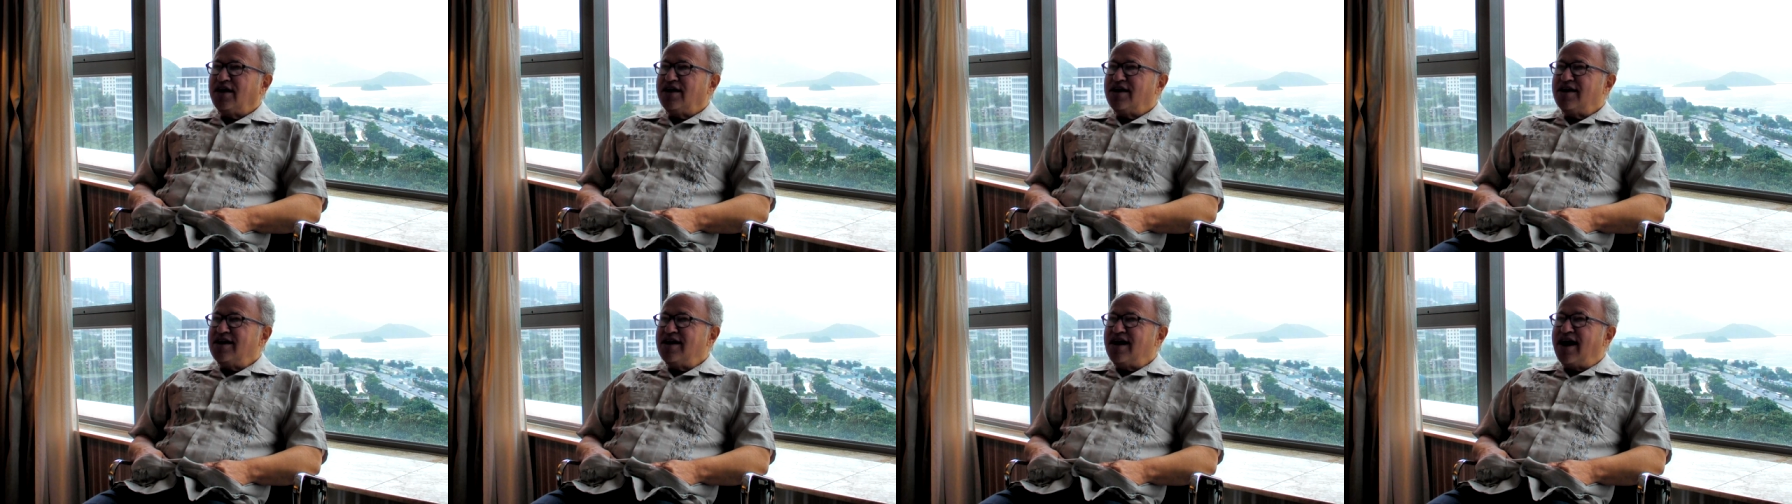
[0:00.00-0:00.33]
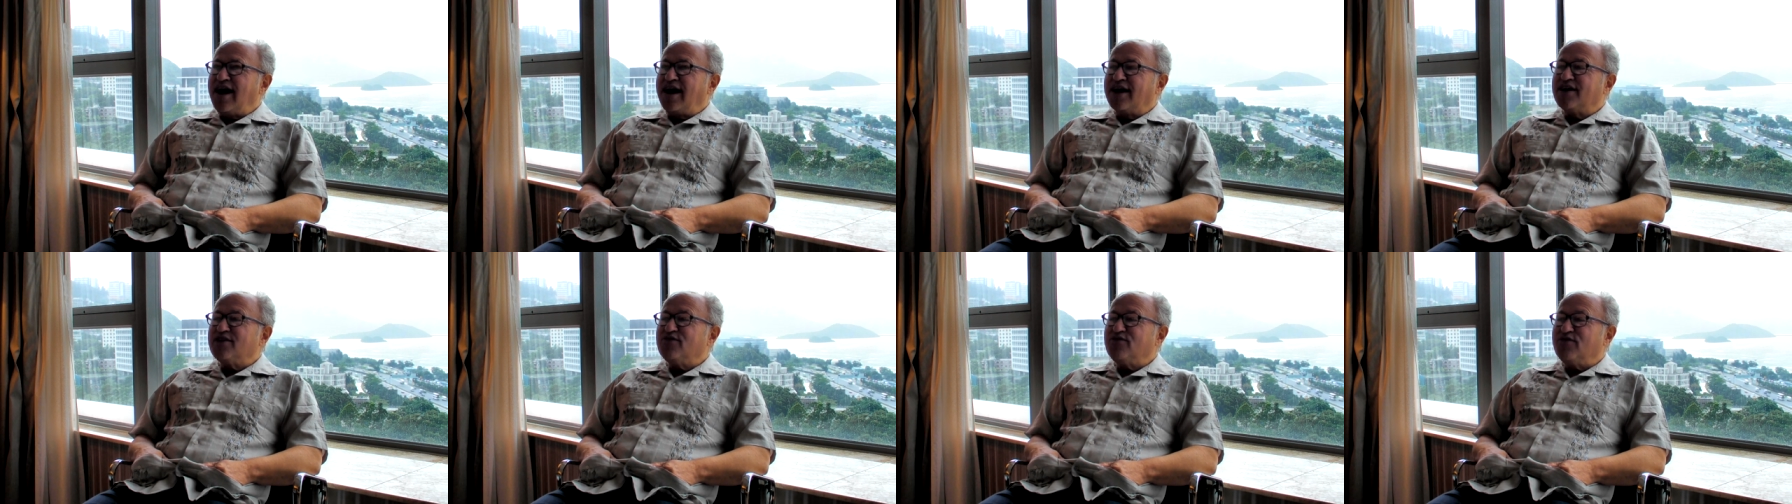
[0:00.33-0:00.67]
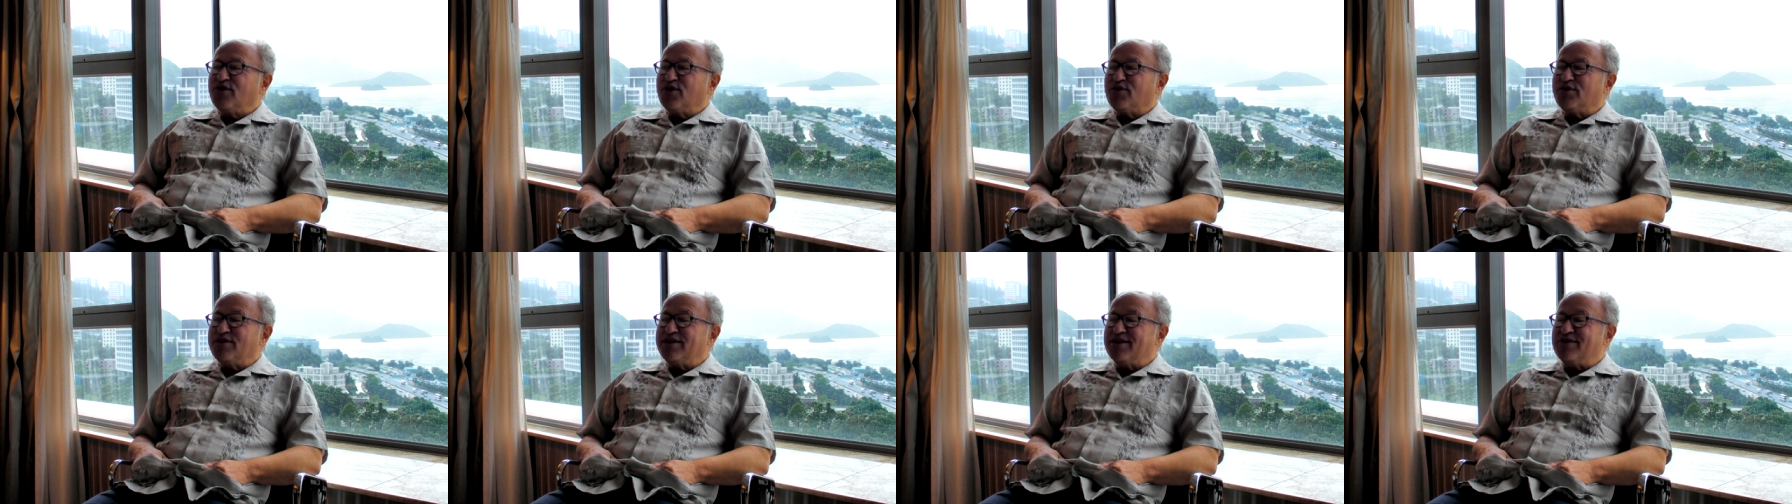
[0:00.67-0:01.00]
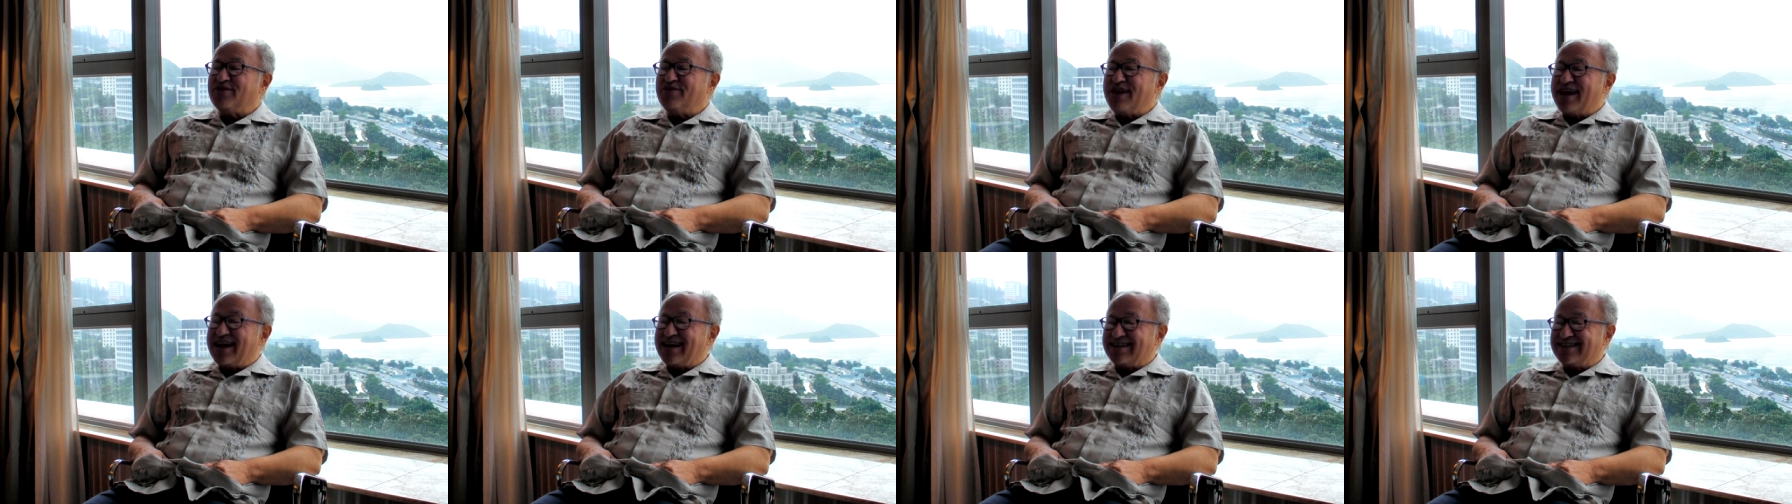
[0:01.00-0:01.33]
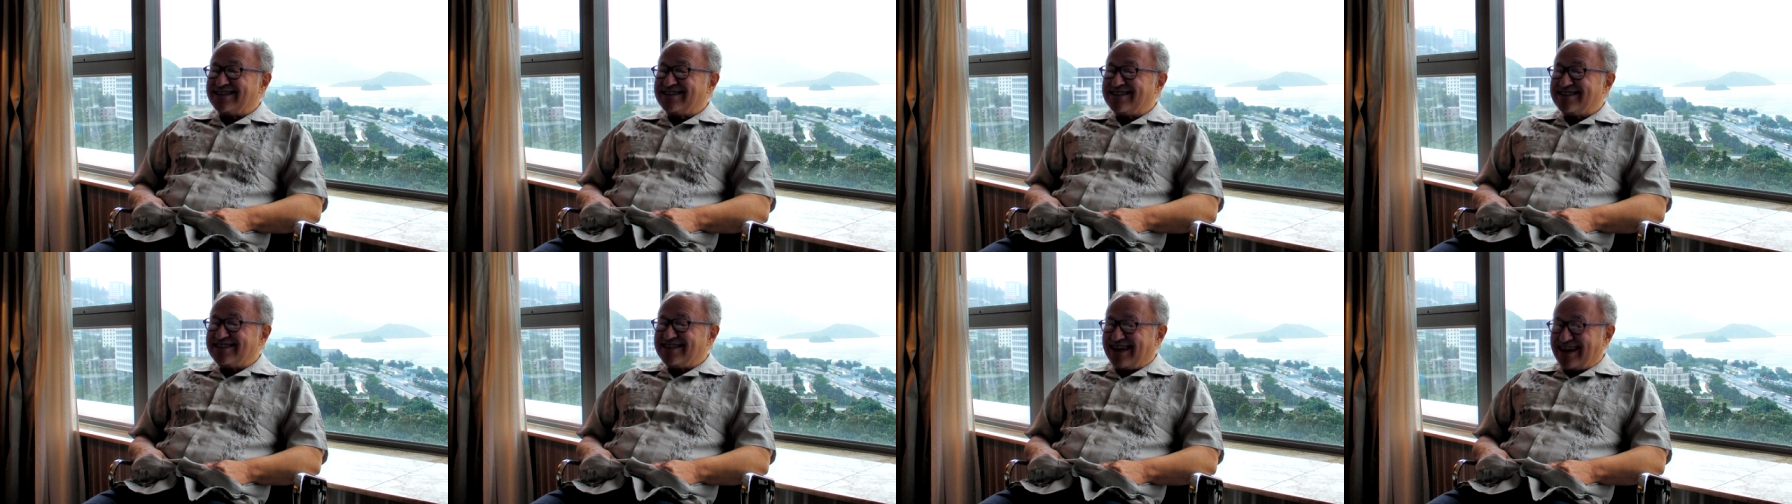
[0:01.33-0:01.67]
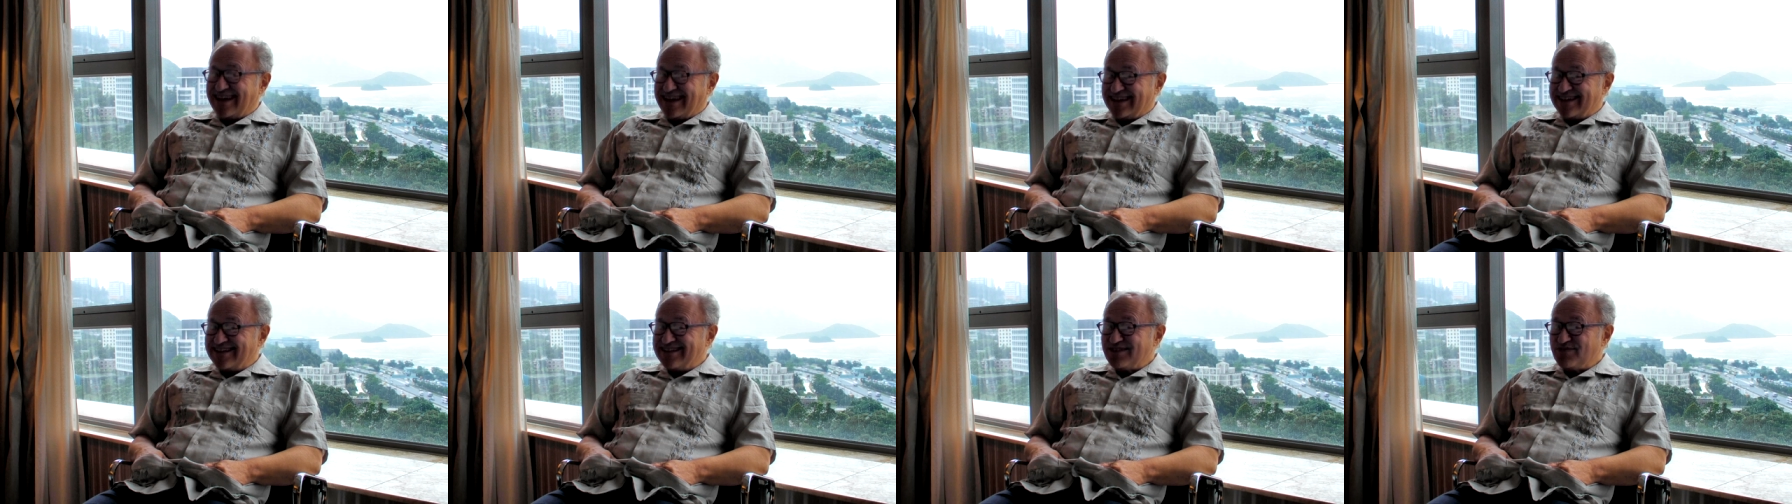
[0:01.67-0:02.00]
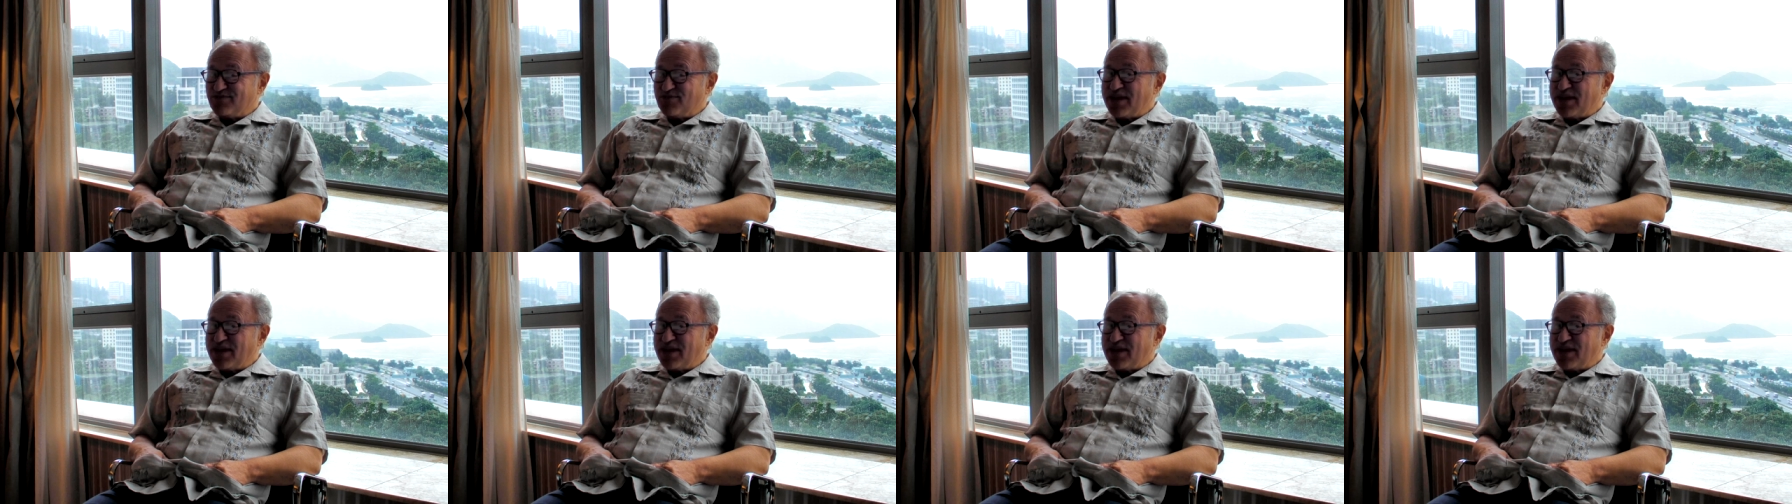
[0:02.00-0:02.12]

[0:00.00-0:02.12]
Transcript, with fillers: not a very advanced science.